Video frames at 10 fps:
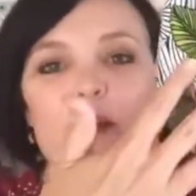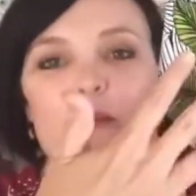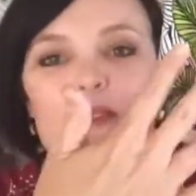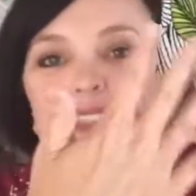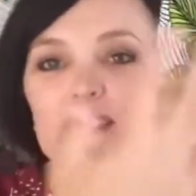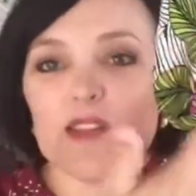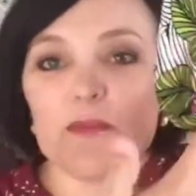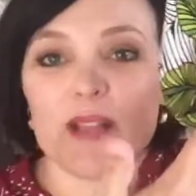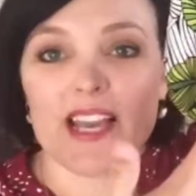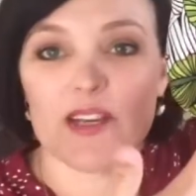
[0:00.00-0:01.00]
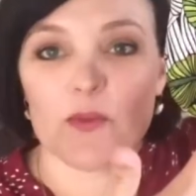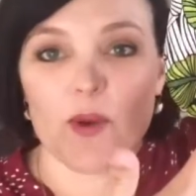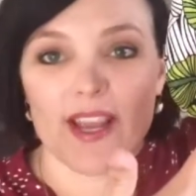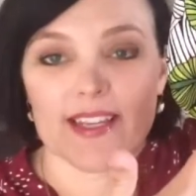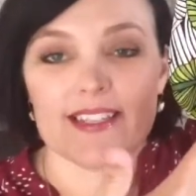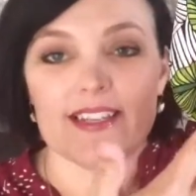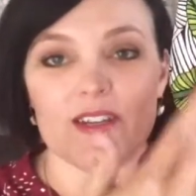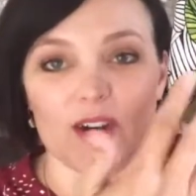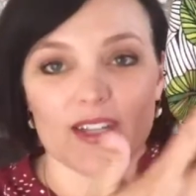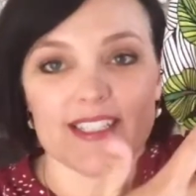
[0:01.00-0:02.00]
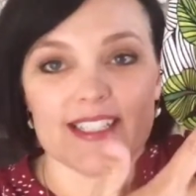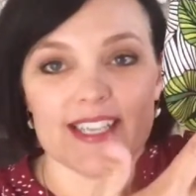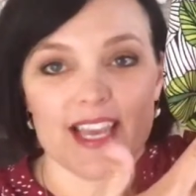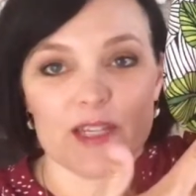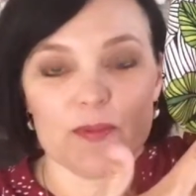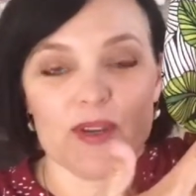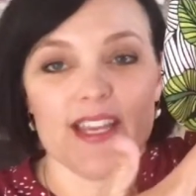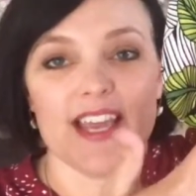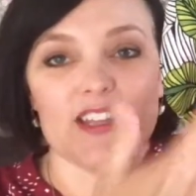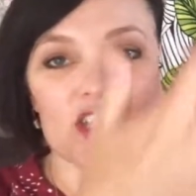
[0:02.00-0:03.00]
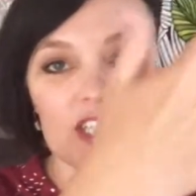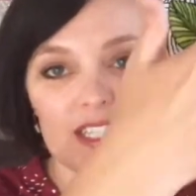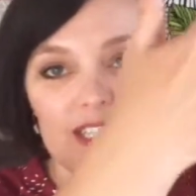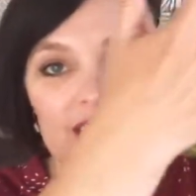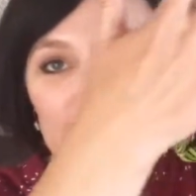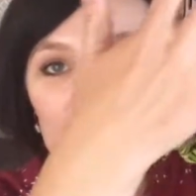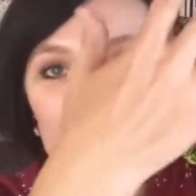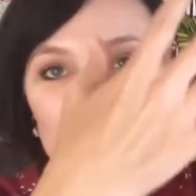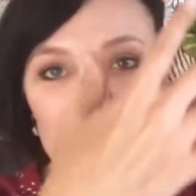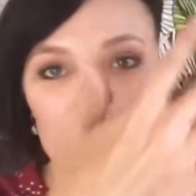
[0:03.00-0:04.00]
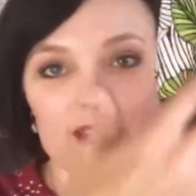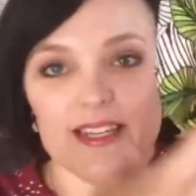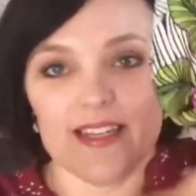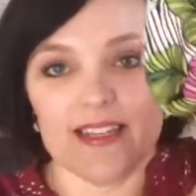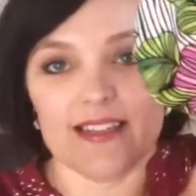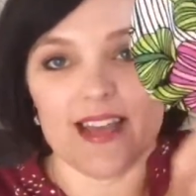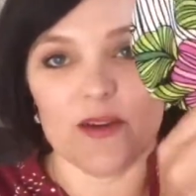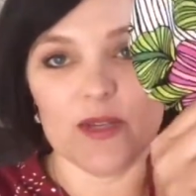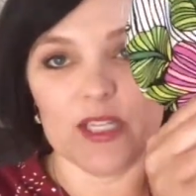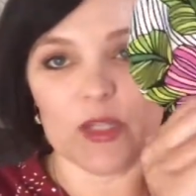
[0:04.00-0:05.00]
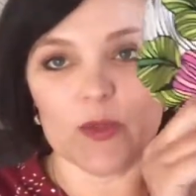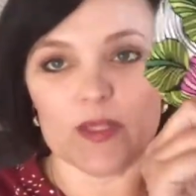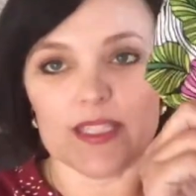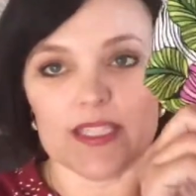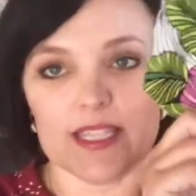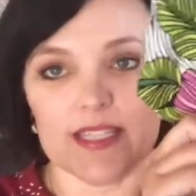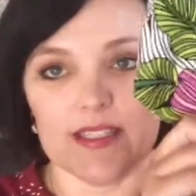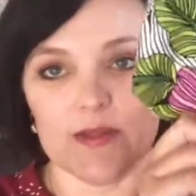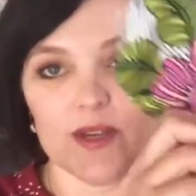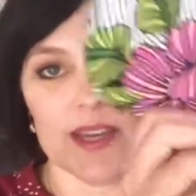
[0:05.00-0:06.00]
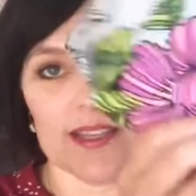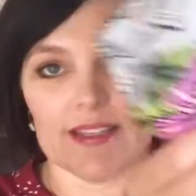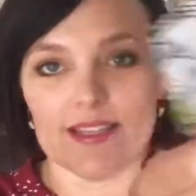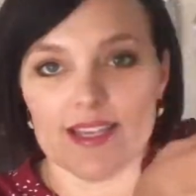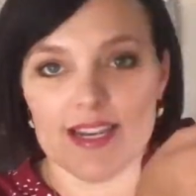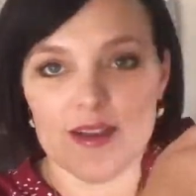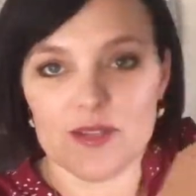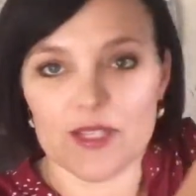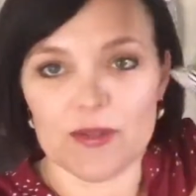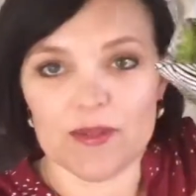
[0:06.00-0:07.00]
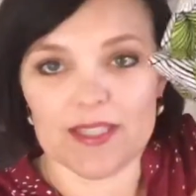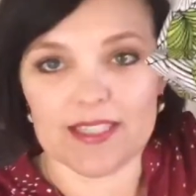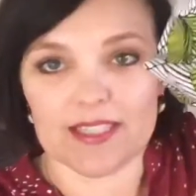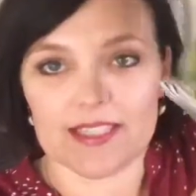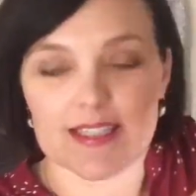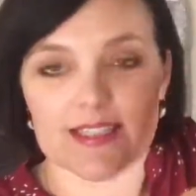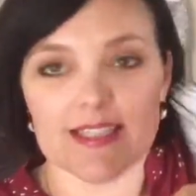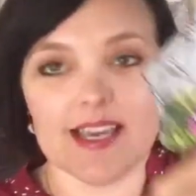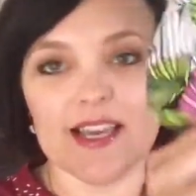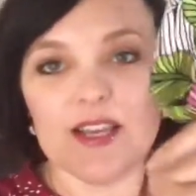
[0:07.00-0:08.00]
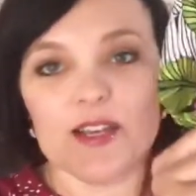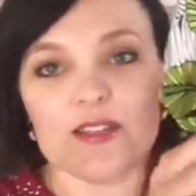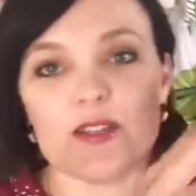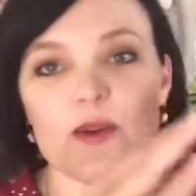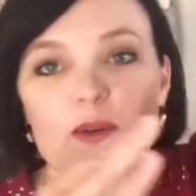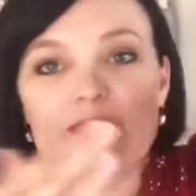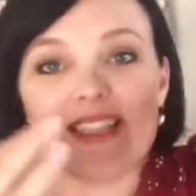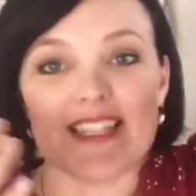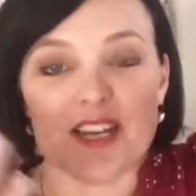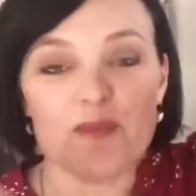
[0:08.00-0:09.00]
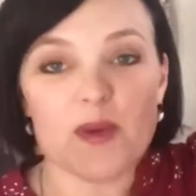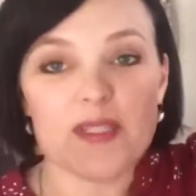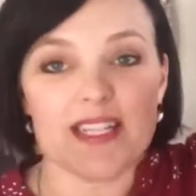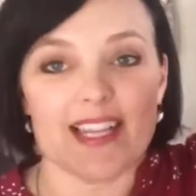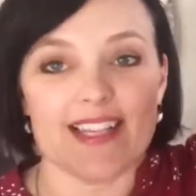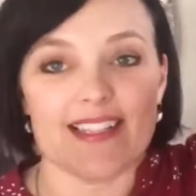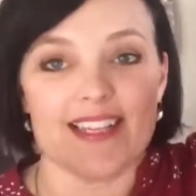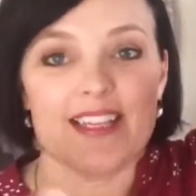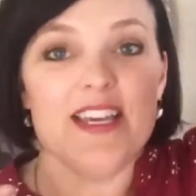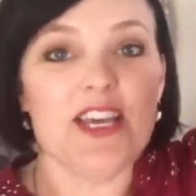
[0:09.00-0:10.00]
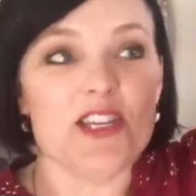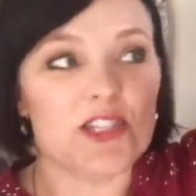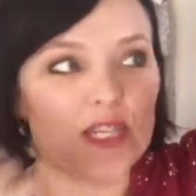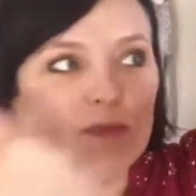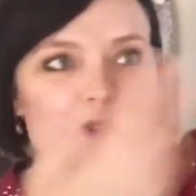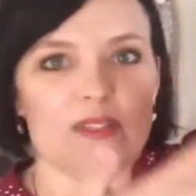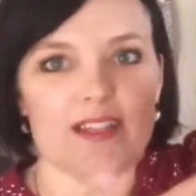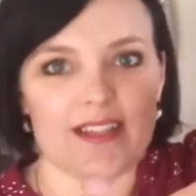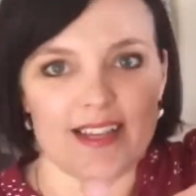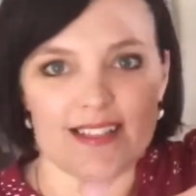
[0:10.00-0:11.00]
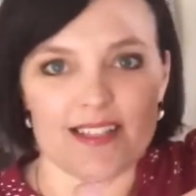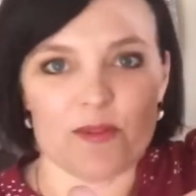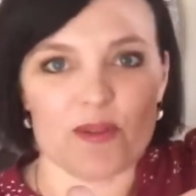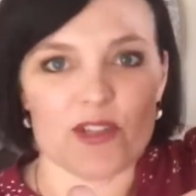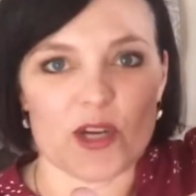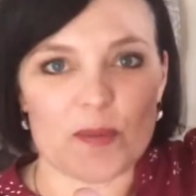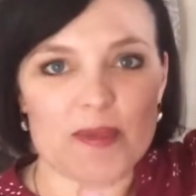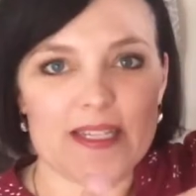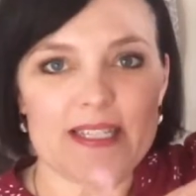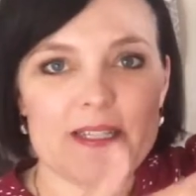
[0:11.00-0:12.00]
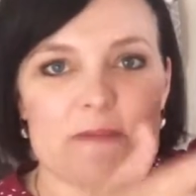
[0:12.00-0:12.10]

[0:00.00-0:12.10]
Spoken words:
this is our black and white garden sketch print, and she Sharpied it. How cute is this, you guys? Look at how cute this is. So instead of personalizing it, she personalized it with Sharpies.